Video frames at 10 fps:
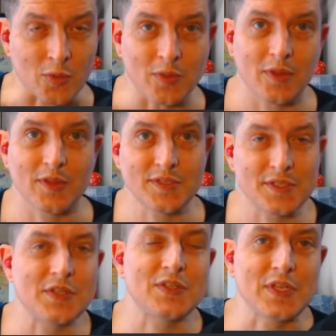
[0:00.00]
this
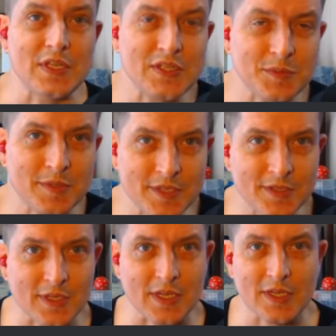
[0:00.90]
is Inksmith,
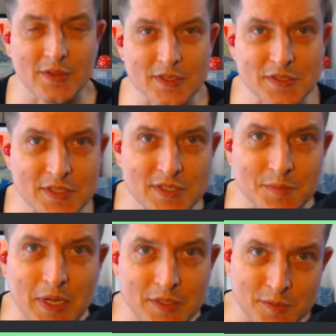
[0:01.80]
and this is
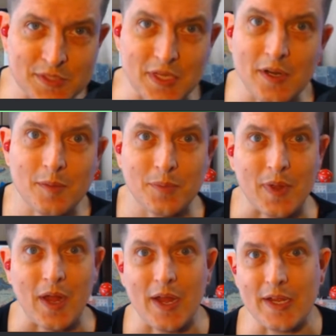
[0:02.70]
my new setup.
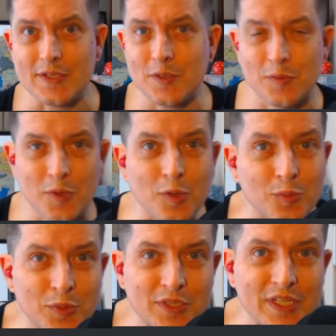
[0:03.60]
I don't know
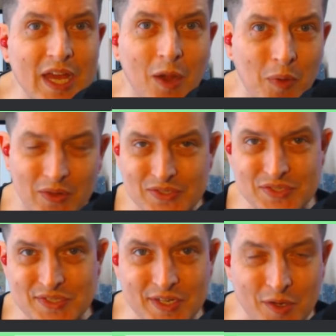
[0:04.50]
really how well this is
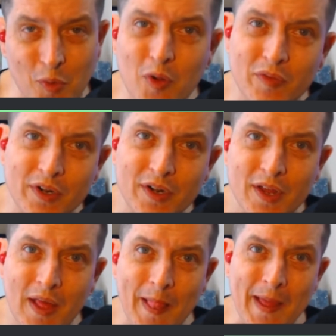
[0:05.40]
going to go over.
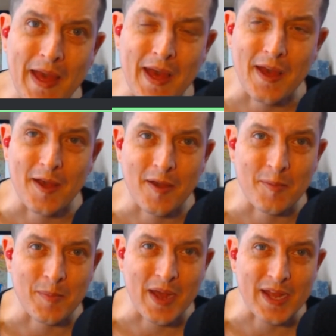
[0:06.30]

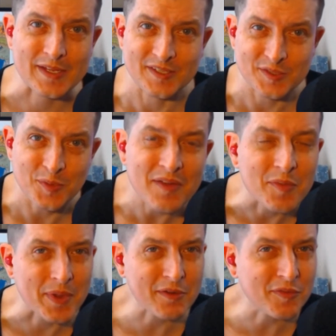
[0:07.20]
I do have a
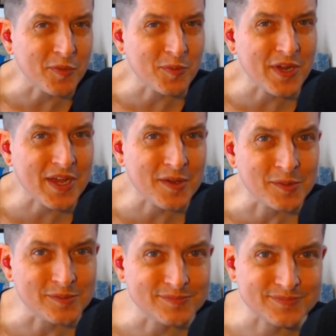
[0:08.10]
microphone now.
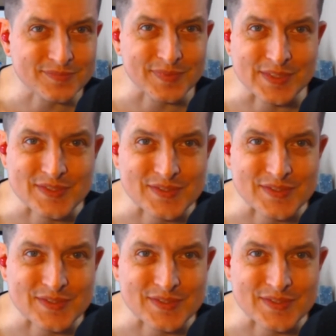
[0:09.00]
It's